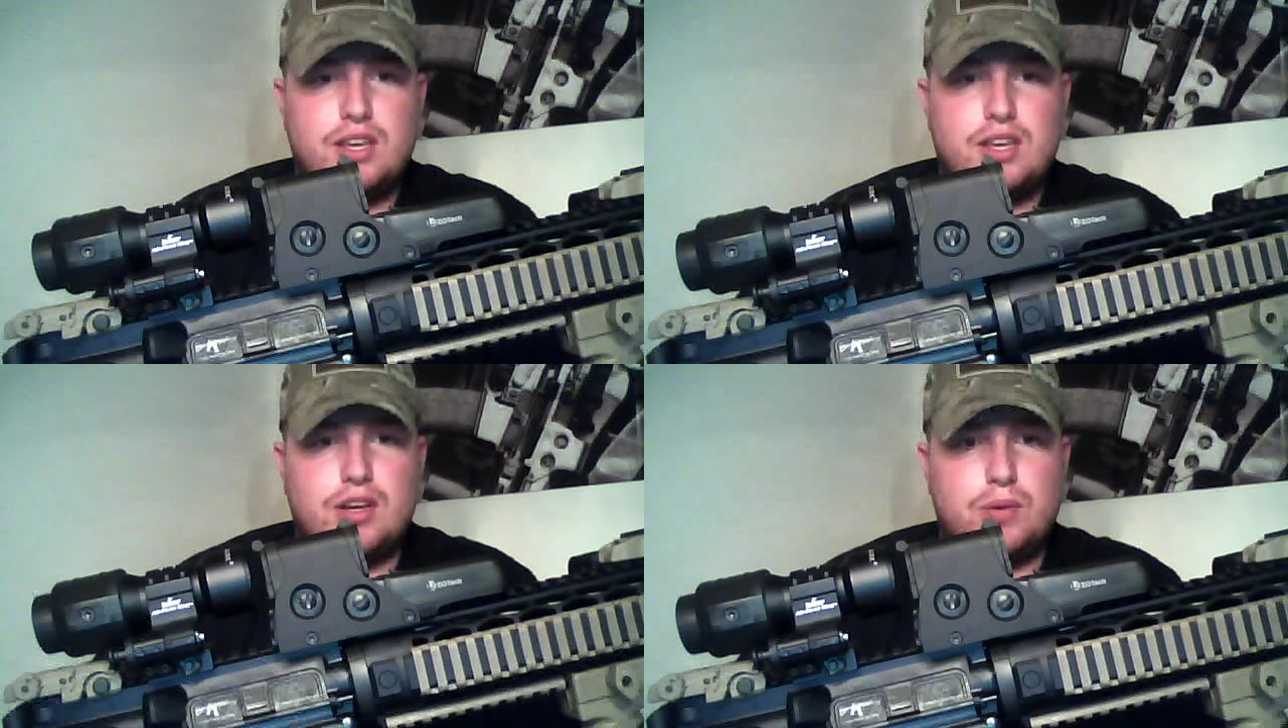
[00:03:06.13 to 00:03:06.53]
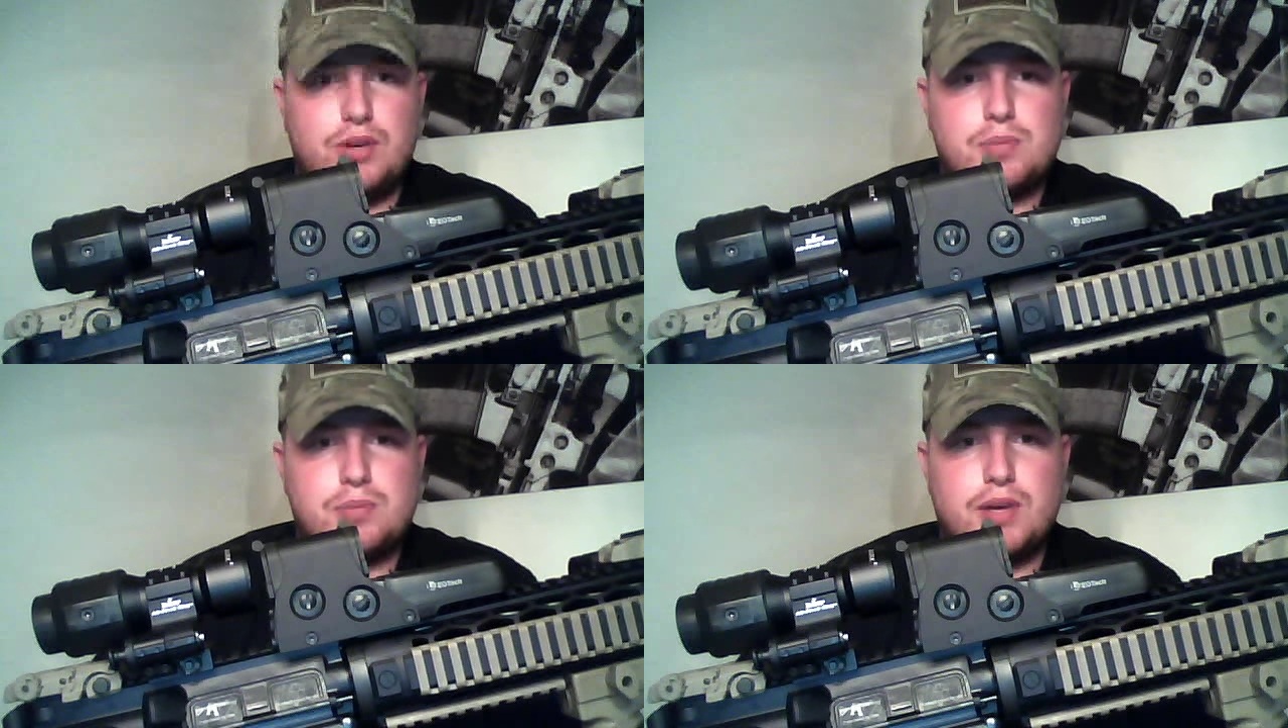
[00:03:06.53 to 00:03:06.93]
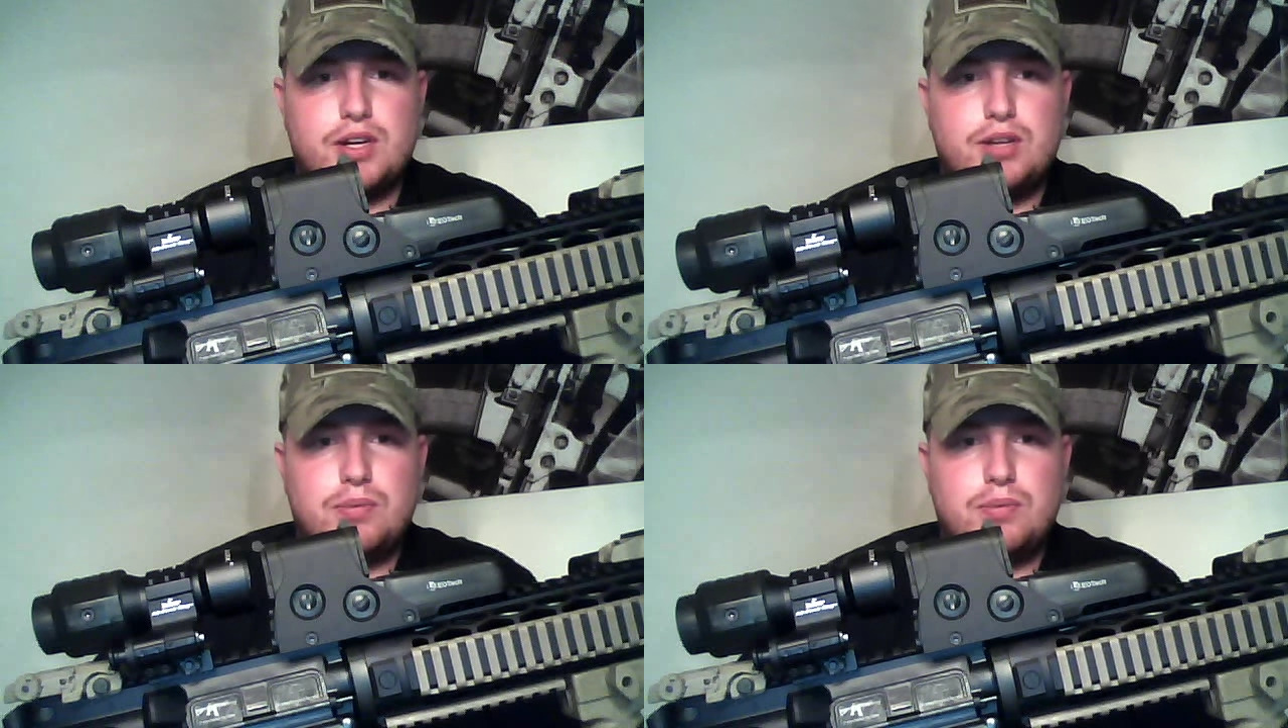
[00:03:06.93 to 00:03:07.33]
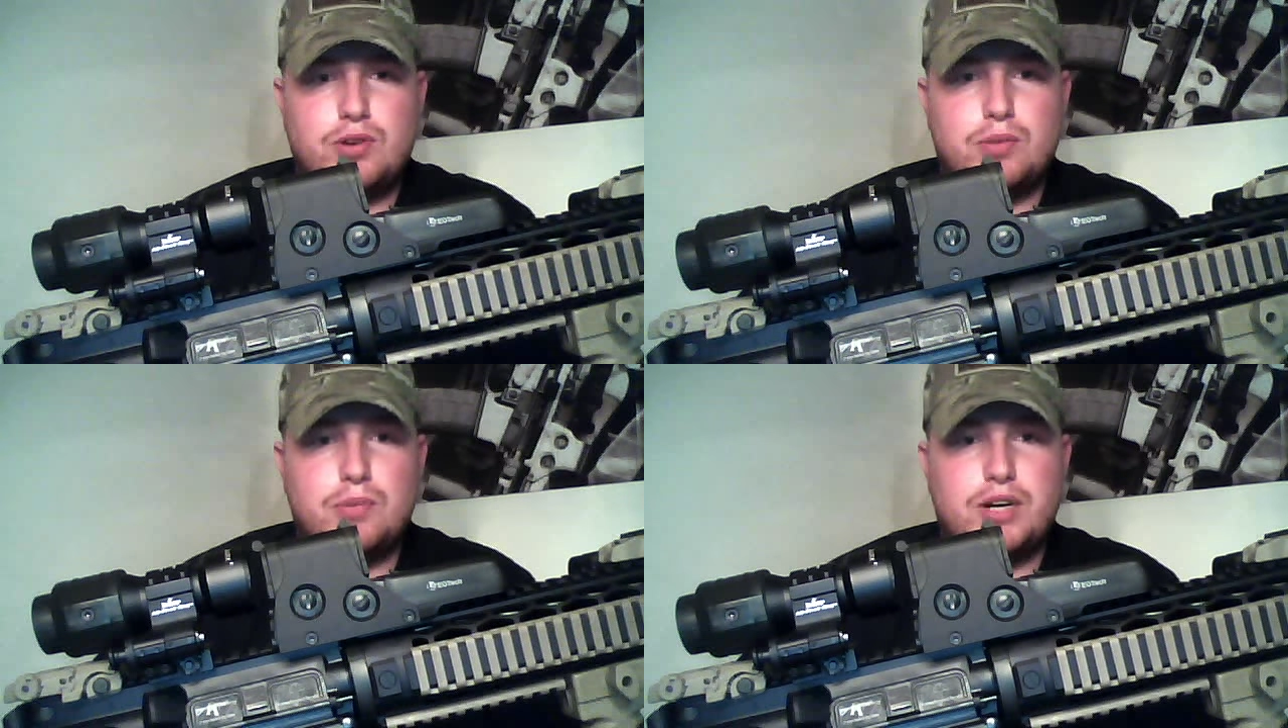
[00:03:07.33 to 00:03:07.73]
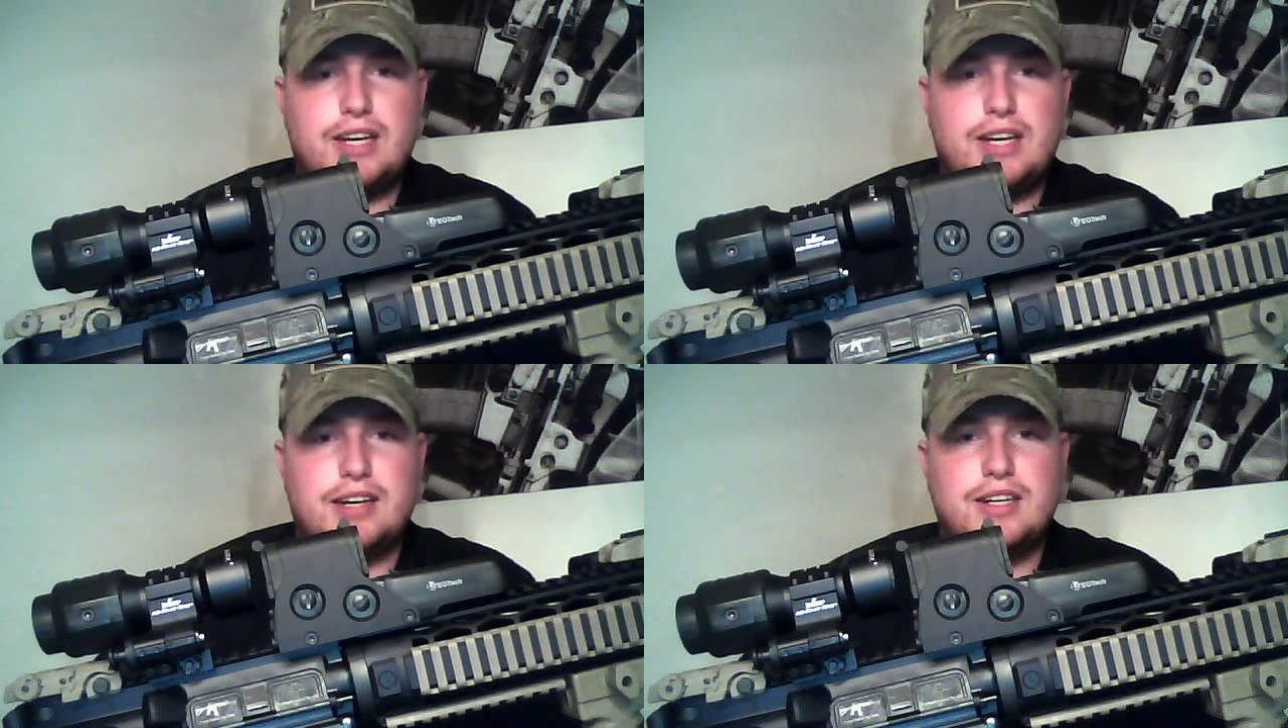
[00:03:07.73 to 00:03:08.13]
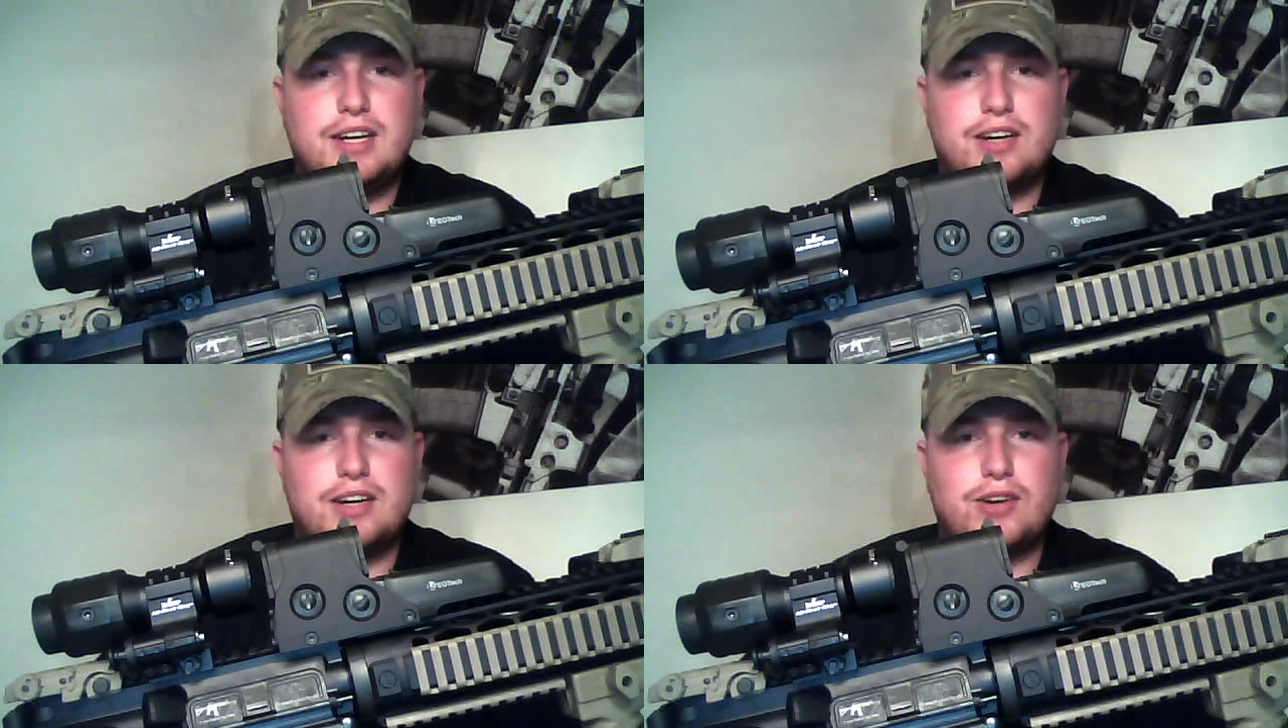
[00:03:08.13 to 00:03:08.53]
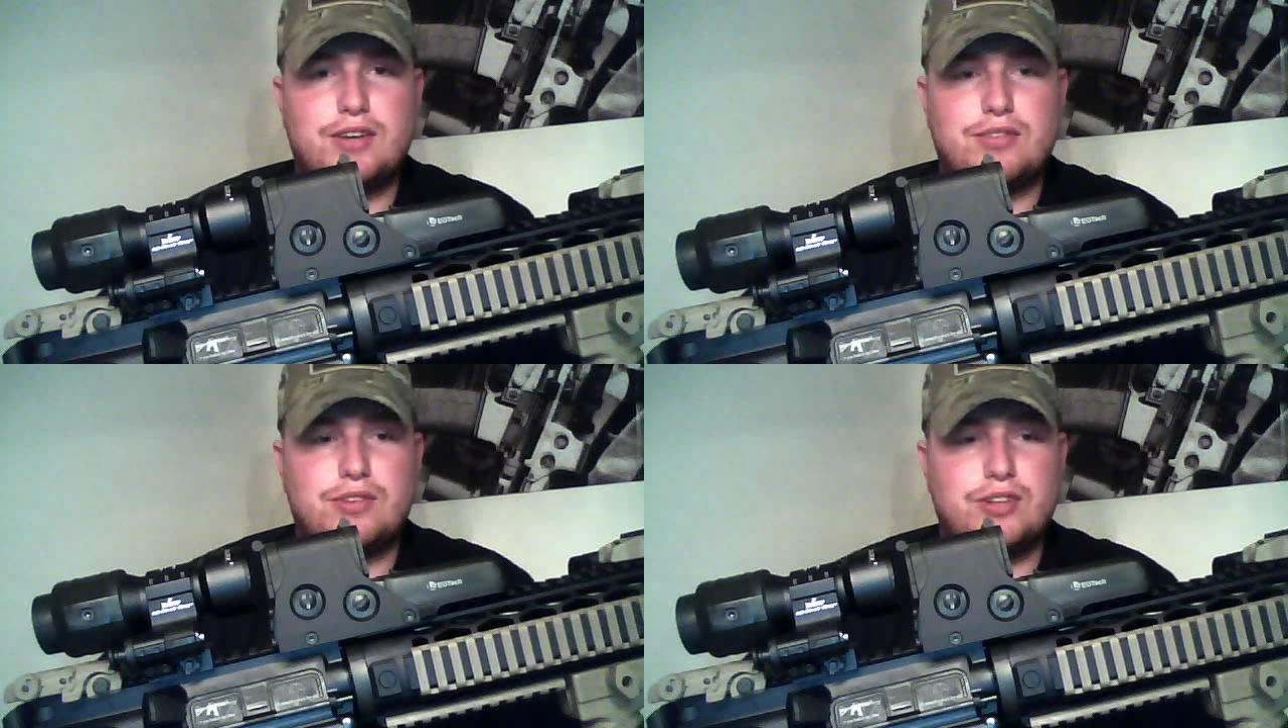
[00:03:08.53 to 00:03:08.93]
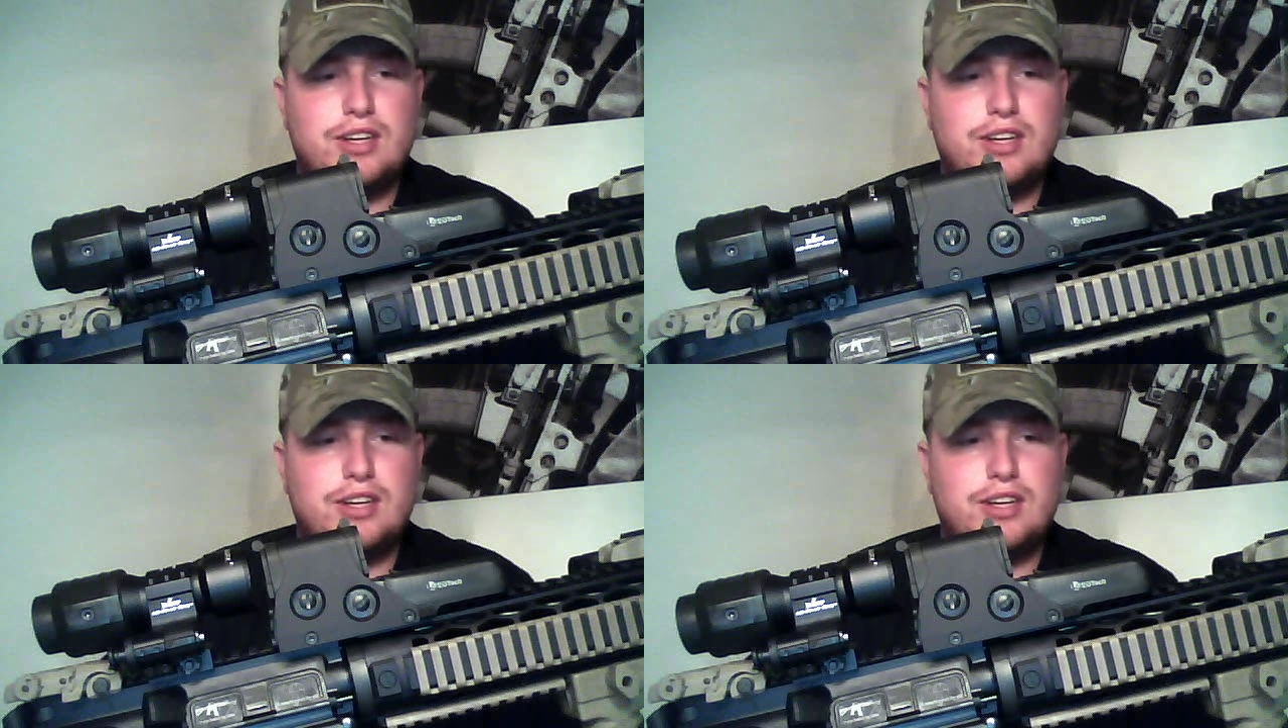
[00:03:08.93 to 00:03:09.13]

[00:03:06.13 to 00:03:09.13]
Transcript: you know, when you spend good money on a rifle,